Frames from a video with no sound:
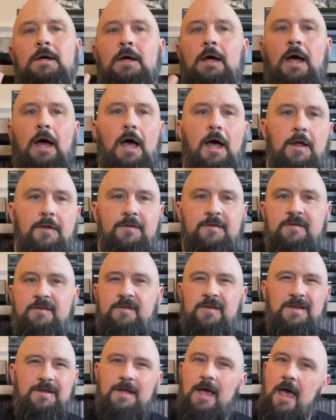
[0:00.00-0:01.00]
And
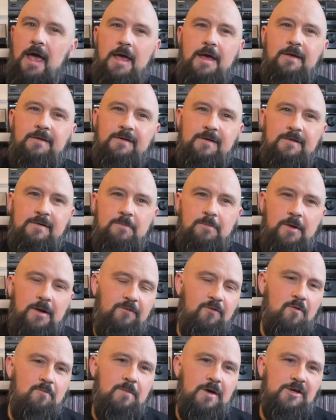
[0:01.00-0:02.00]
today's is a bit of
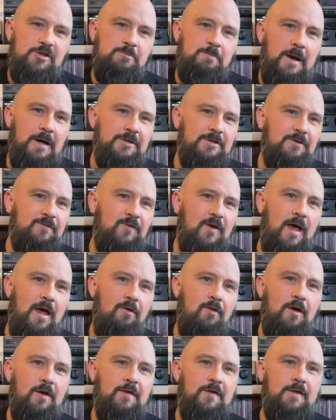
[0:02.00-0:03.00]
a mishmash of
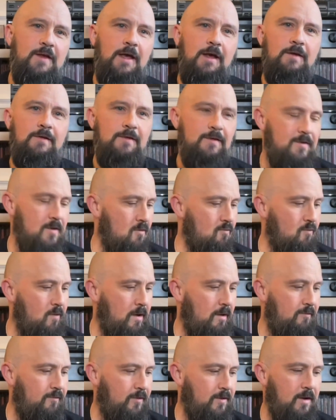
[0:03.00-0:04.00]
various things. There's no
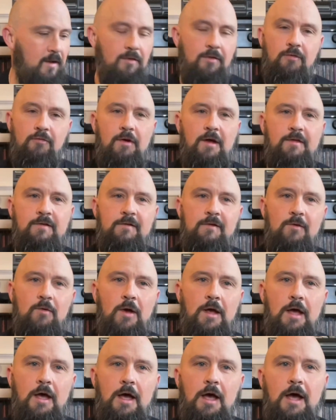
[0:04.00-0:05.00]
real fucking thread to
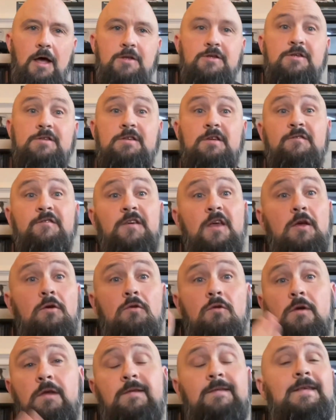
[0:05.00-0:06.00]
it. Just a few
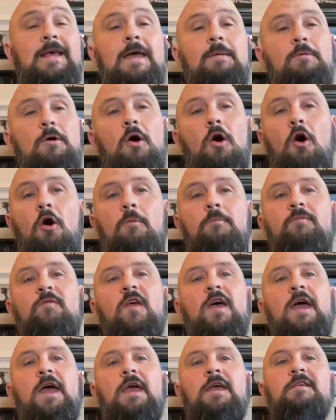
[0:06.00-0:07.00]
Green Sabre
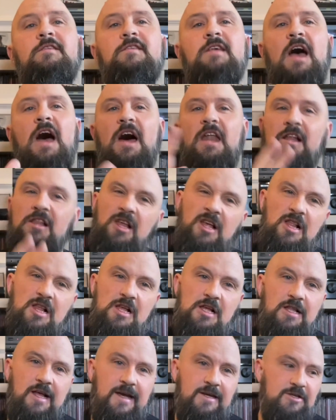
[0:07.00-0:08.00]
updates and a little
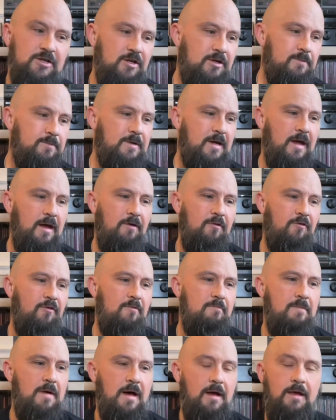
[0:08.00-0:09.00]
collection update from
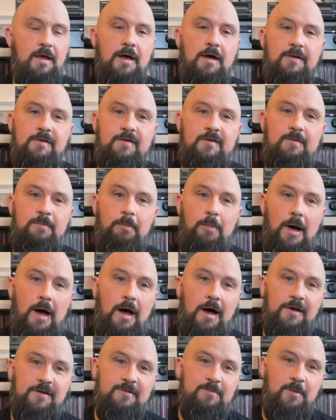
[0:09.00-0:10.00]
my
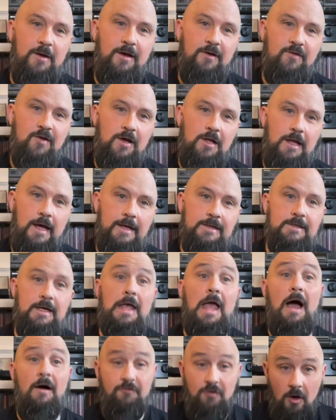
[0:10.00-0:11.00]
sparse bit of collecting.
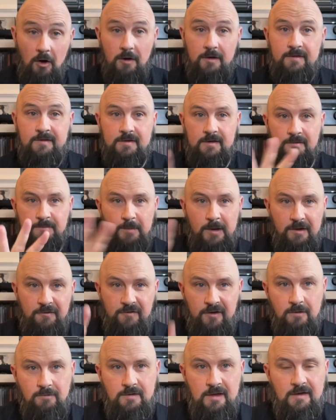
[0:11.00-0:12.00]
I've noticed there's been a
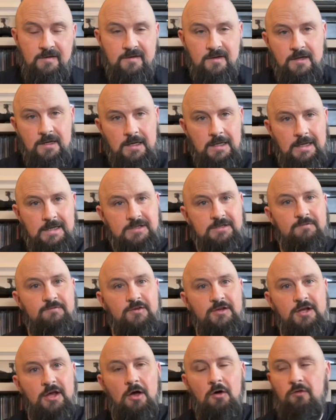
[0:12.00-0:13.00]
few decent collection
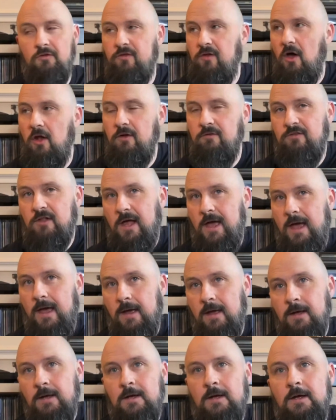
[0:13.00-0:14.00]
videos on of late
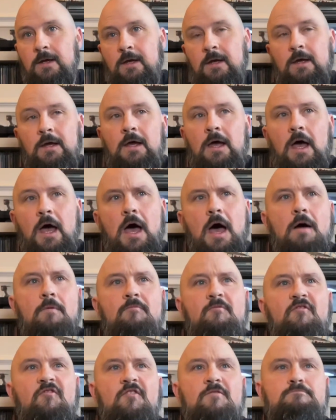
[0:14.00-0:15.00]

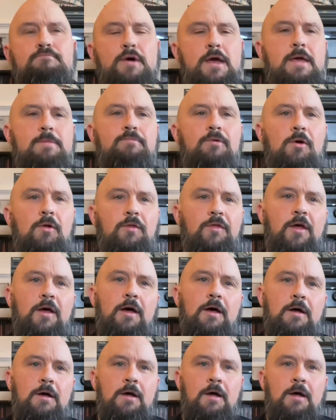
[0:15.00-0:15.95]
from people that